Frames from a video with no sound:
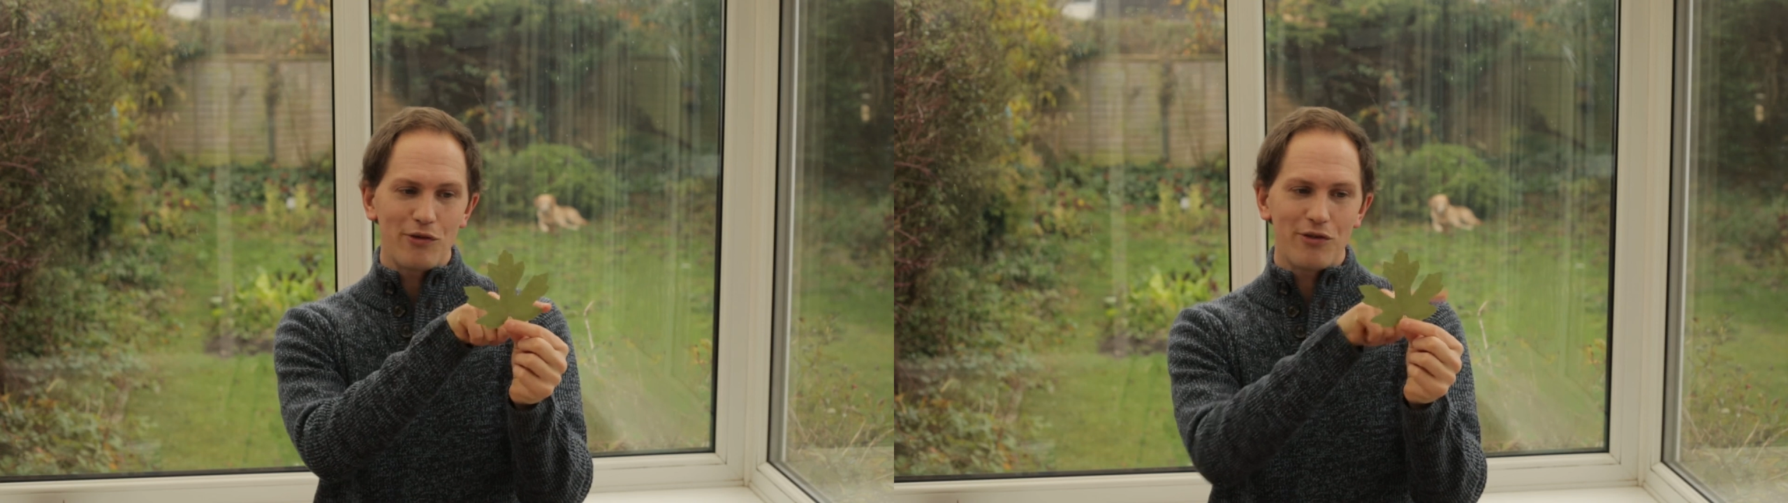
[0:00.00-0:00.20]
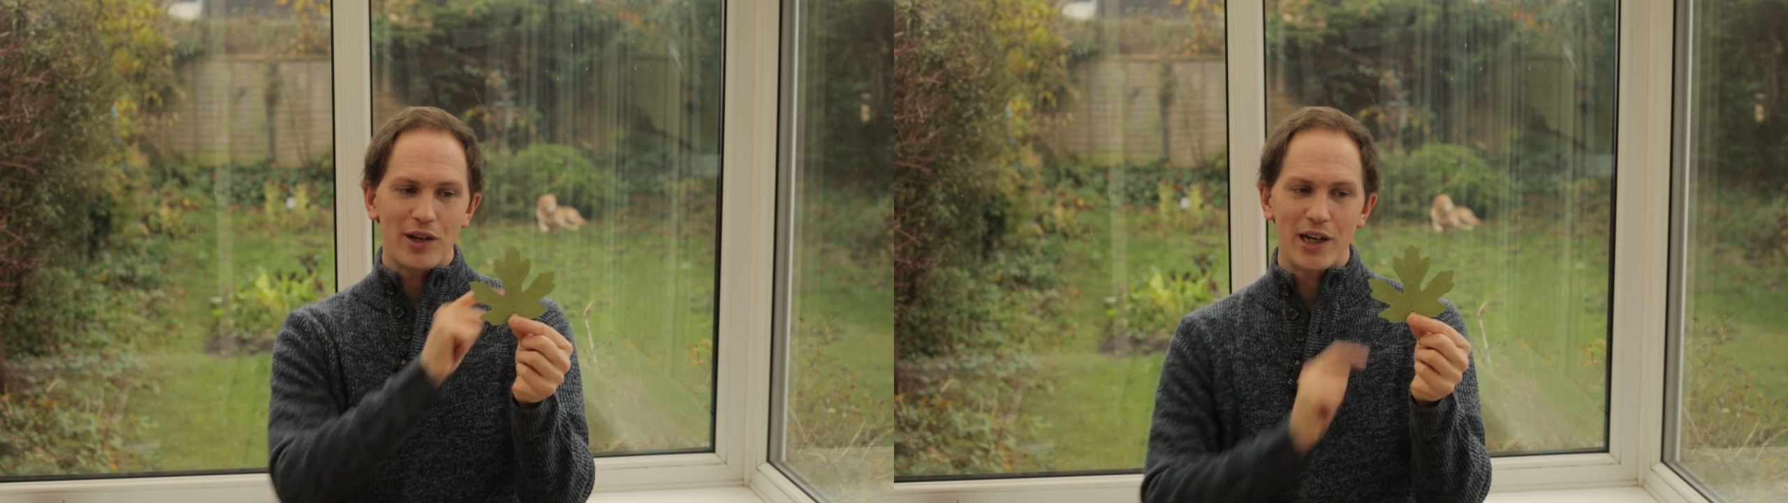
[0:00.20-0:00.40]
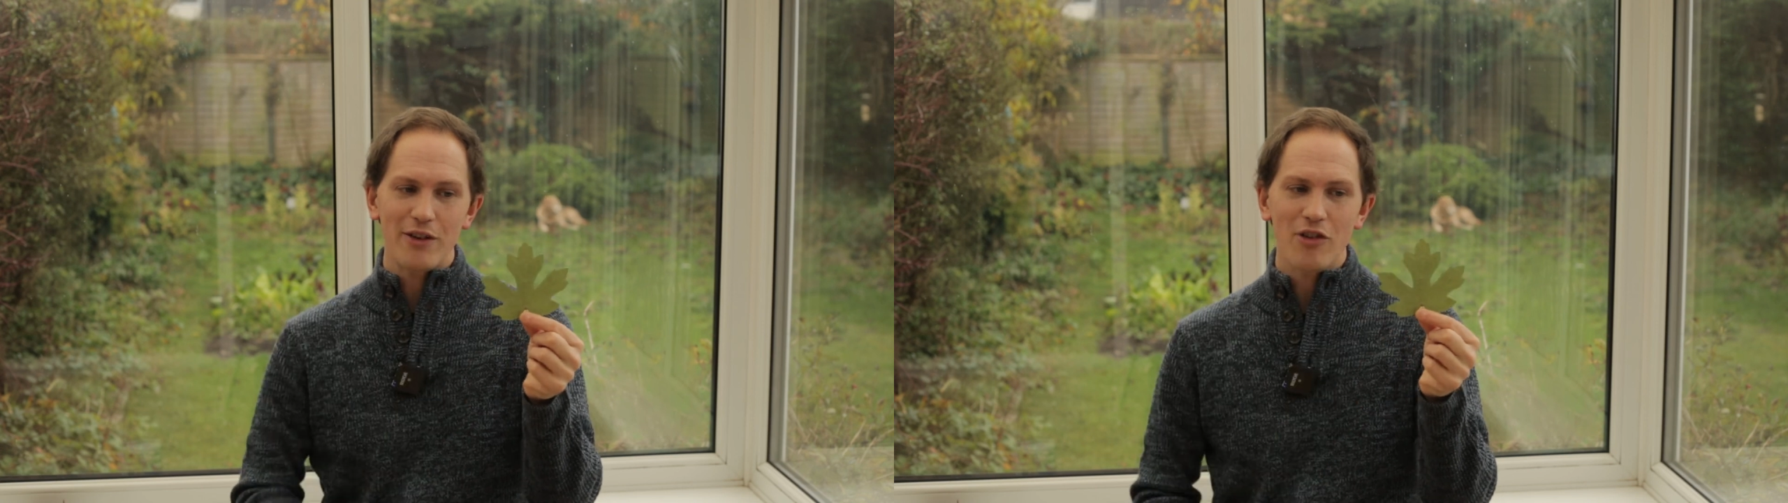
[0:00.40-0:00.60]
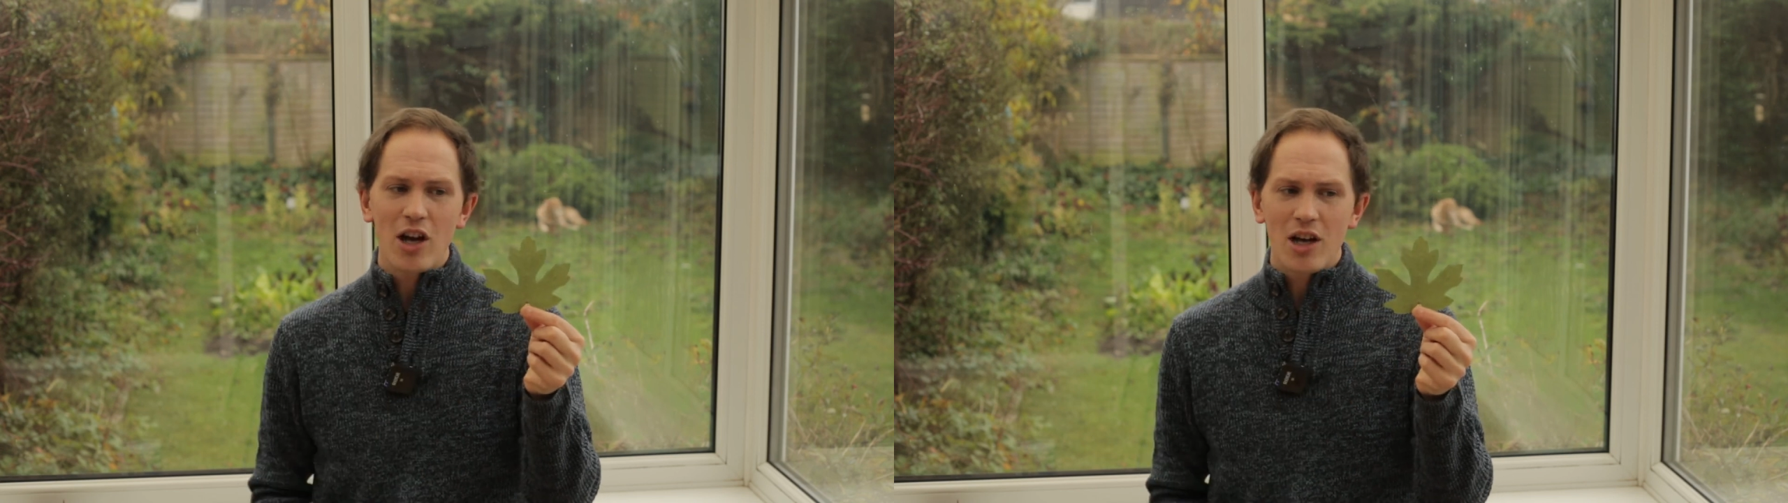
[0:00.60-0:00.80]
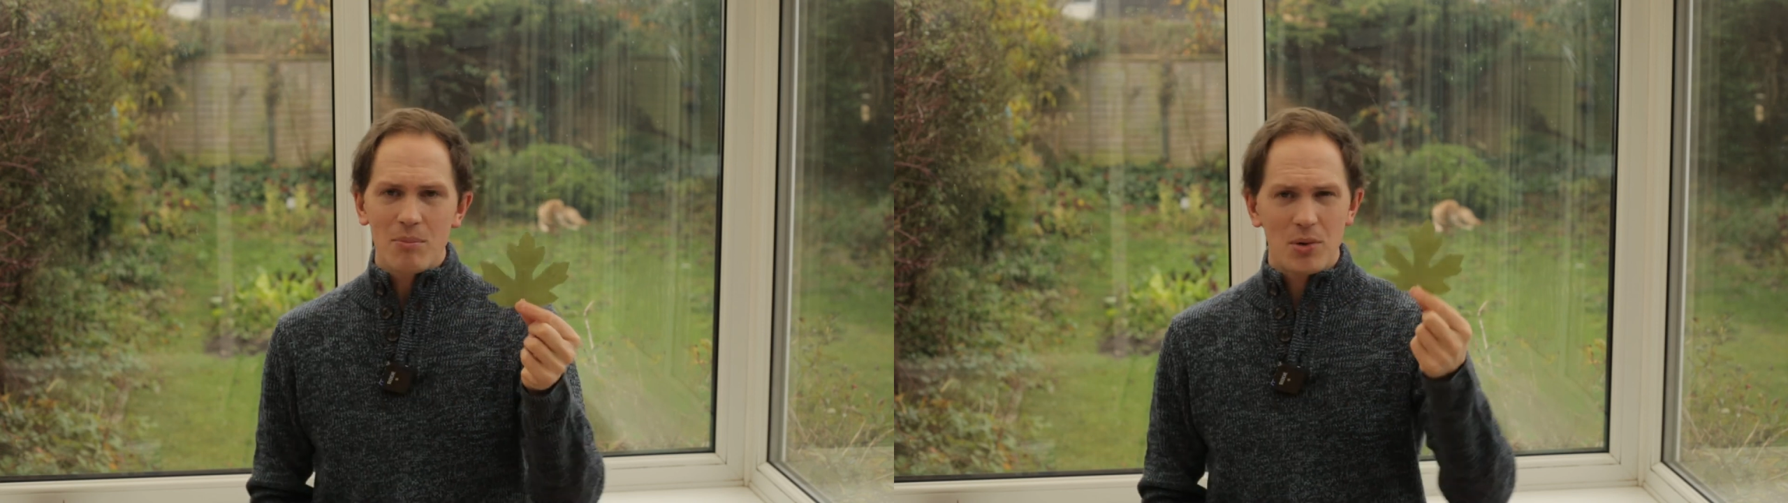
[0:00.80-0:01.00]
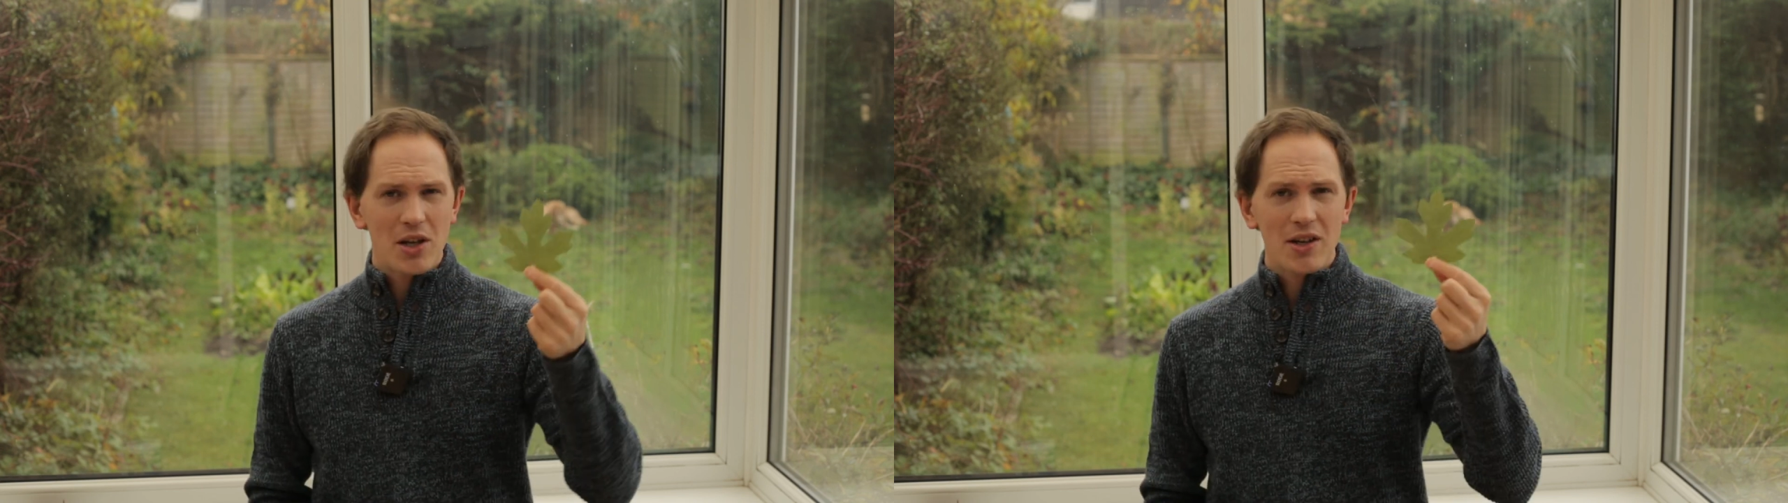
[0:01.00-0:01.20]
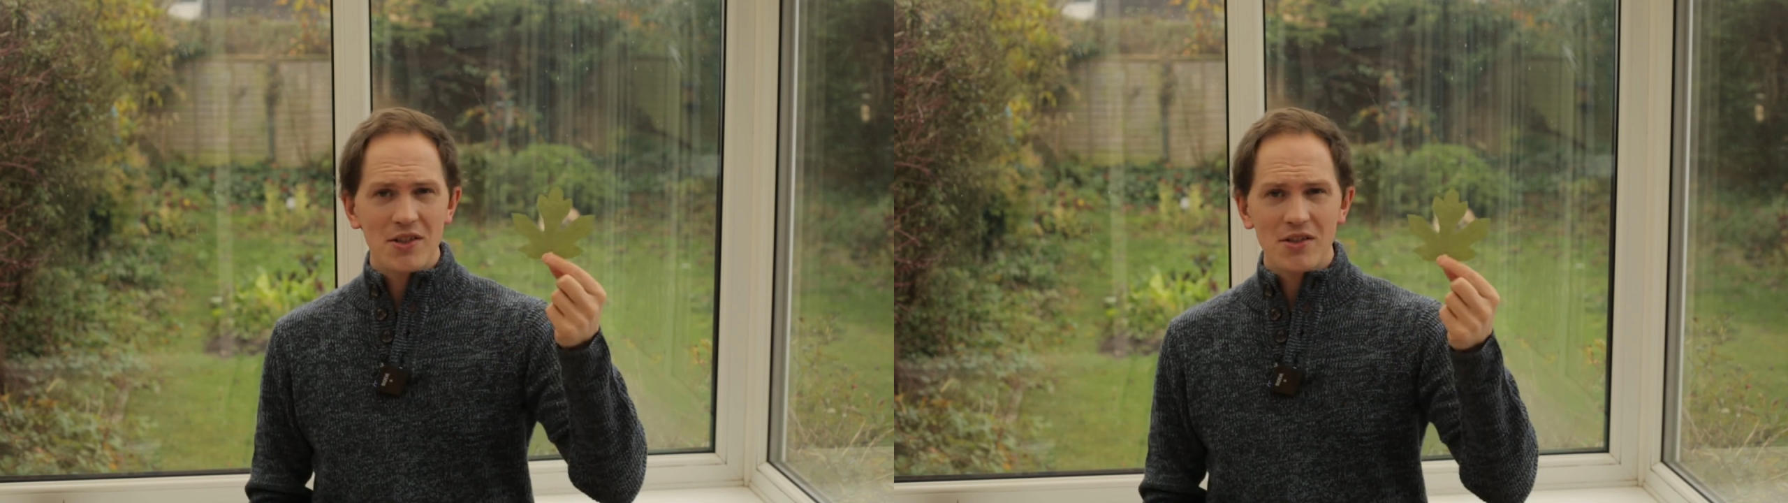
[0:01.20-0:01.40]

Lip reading: 5, but you can